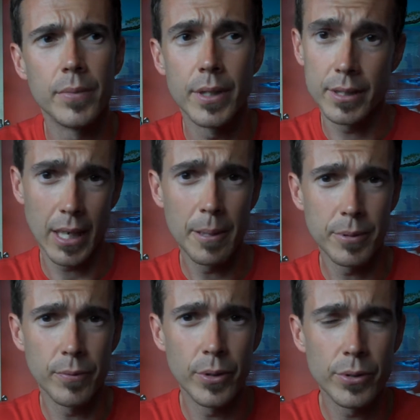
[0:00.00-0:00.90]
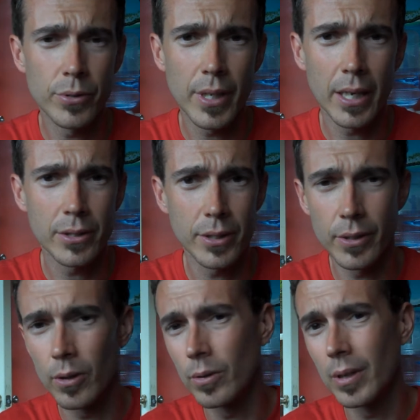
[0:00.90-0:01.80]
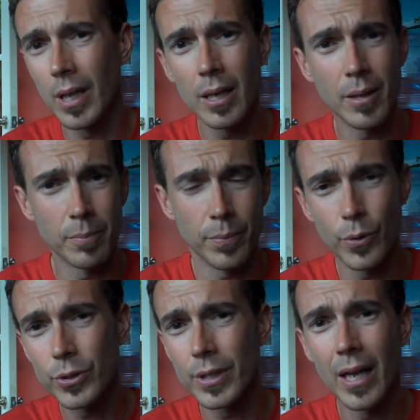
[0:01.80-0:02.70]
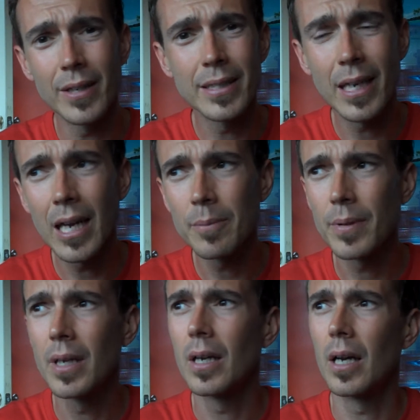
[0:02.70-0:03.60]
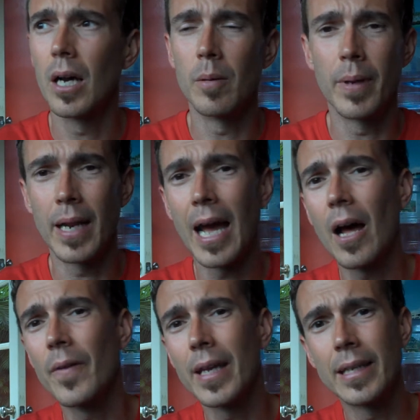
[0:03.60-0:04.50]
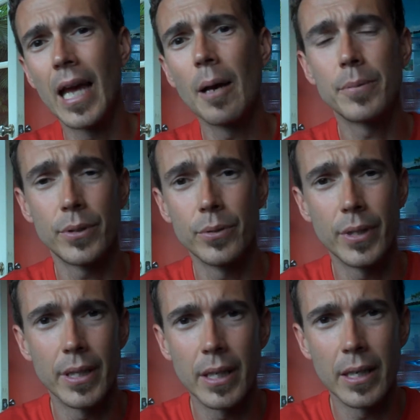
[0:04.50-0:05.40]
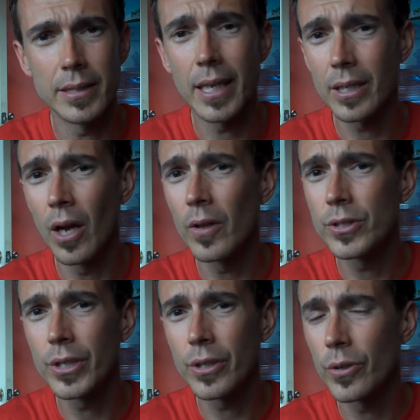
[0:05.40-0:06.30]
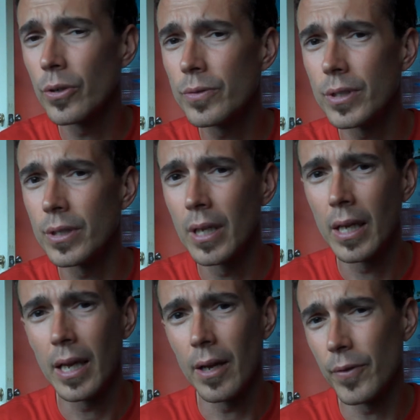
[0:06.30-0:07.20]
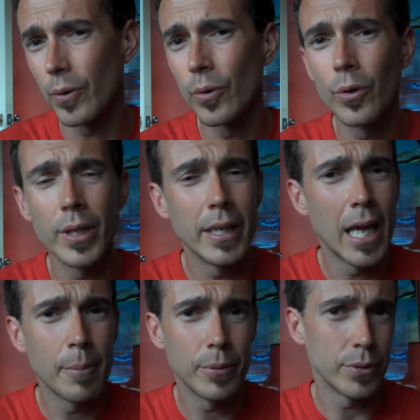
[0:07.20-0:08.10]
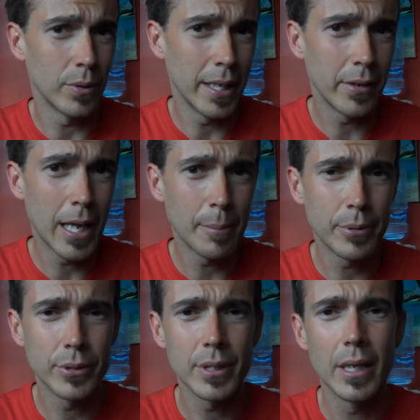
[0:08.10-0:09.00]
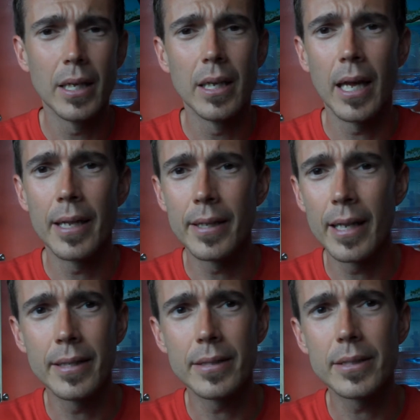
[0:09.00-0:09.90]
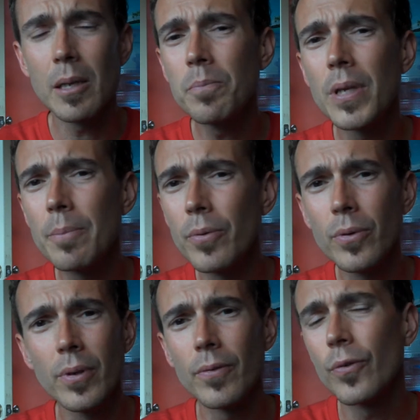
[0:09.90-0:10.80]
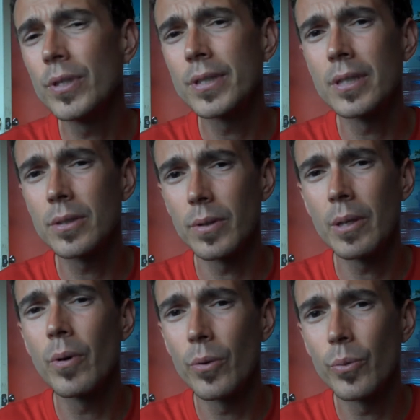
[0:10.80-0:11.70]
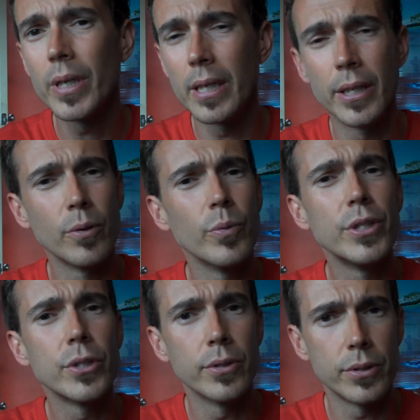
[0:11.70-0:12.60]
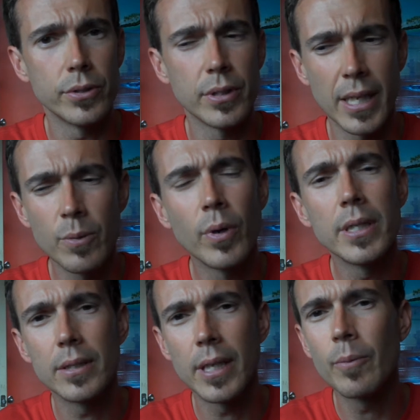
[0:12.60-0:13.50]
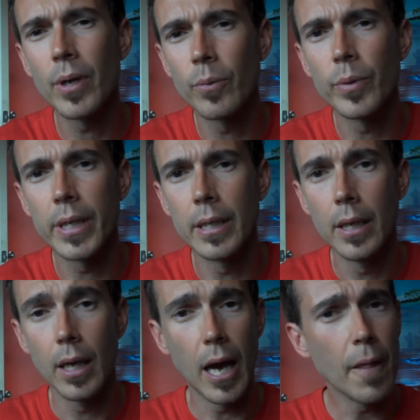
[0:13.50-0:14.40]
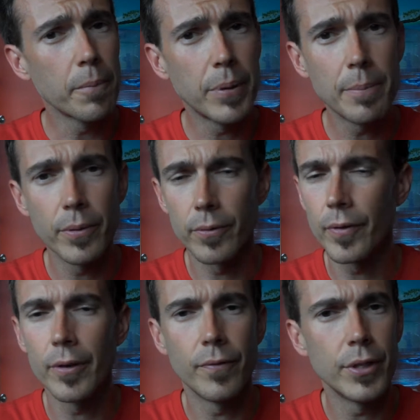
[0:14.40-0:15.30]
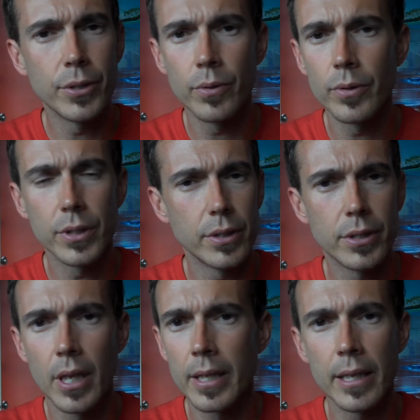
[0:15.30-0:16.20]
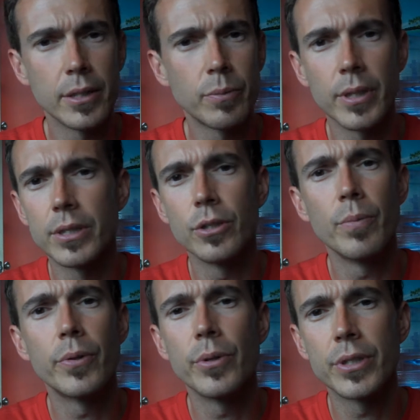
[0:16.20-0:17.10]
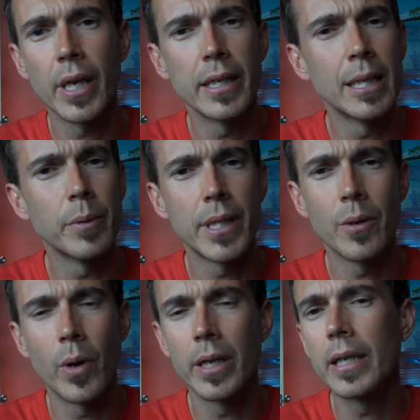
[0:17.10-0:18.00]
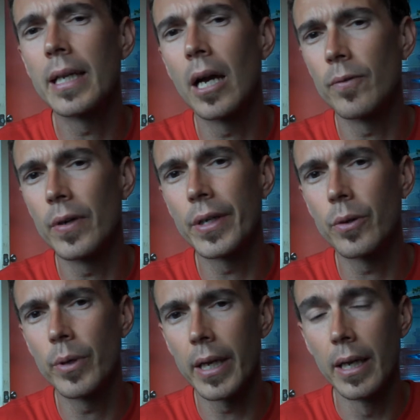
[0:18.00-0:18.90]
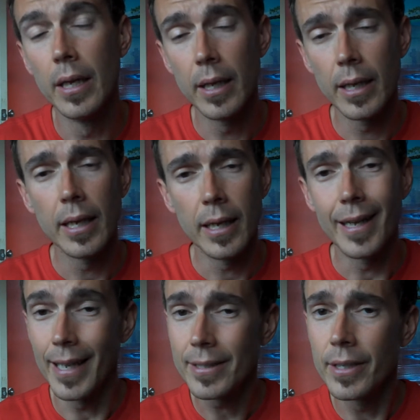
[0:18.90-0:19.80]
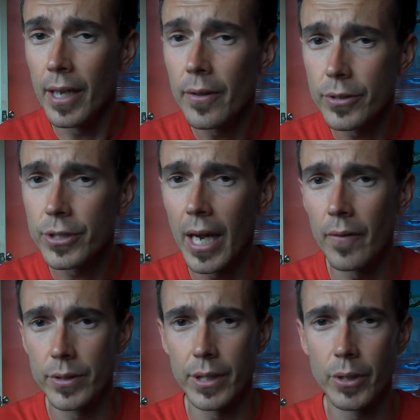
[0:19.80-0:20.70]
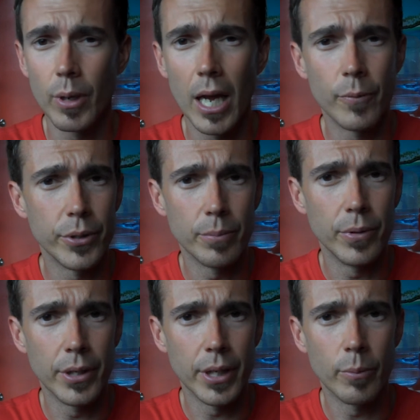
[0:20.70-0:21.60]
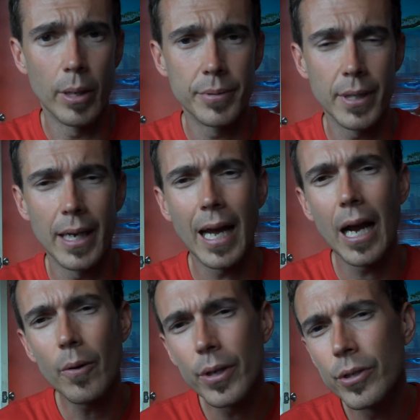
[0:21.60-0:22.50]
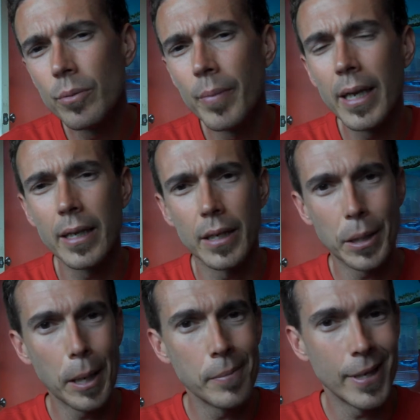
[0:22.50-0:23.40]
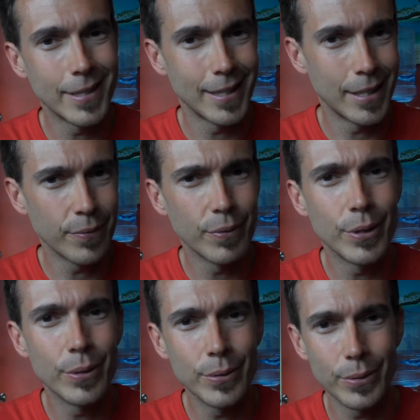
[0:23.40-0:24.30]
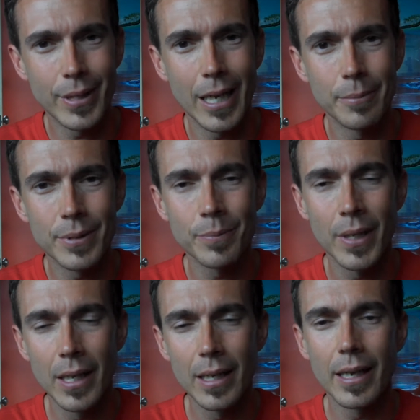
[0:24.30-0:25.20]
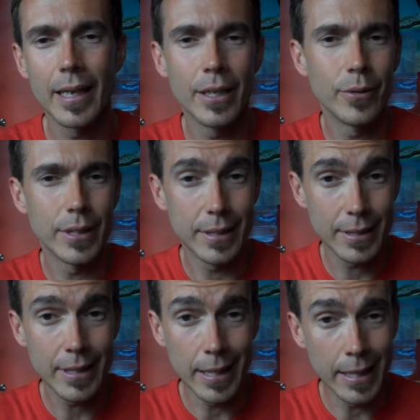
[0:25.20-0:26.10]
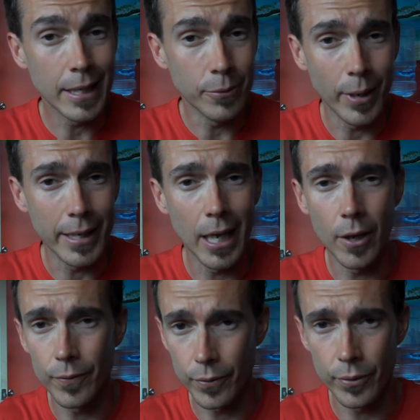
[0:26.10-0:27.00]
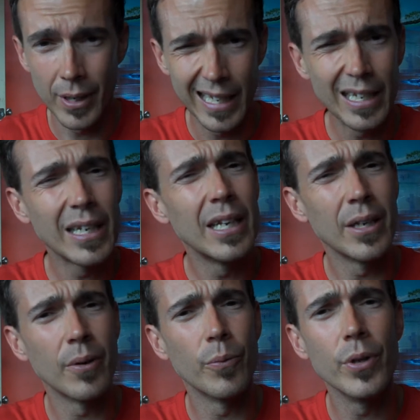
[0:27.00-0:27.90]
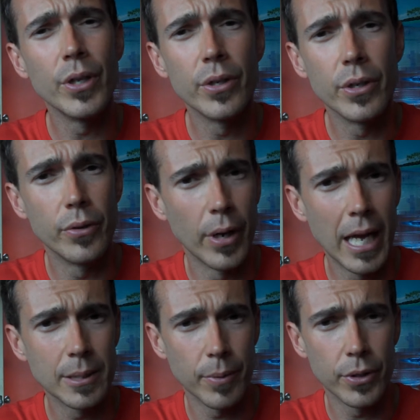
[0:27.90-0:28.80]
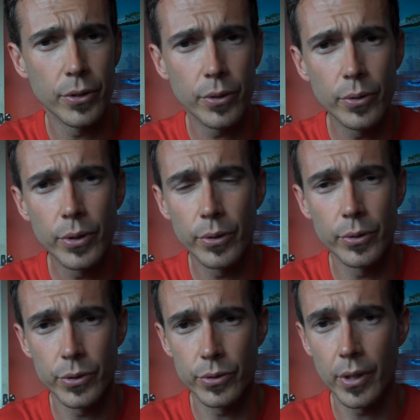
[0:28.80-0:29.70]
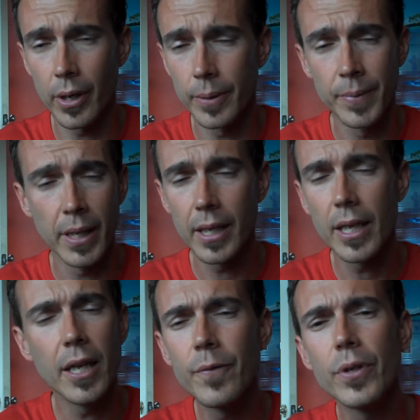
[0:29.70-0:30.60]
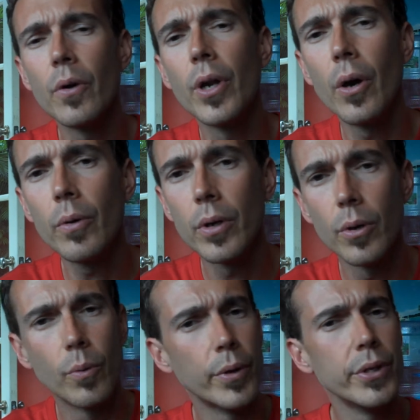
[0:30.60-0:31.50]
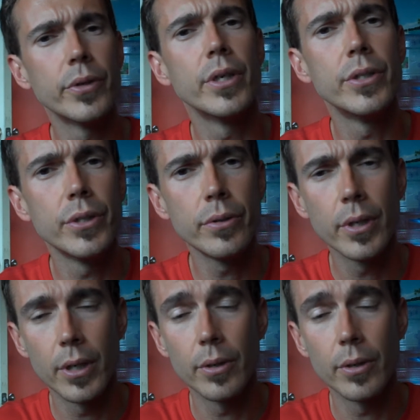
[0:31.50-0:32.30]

These types of users actually go a lot on personality type and how they adapt to the technology curves, and if they're early adapters or late adapters. And some people, for instance, they want to read, and they're researchers, and they want to read. Other people are very visual, and they just want to zoom through a site, get what they want, and get out very quick. And that's another challenge that you have when you're building your website. How can you make it accommodate to the different user types? Again, you can see the need right now for getting a really good grasp on who your users are. If you don't know, what are you going to do?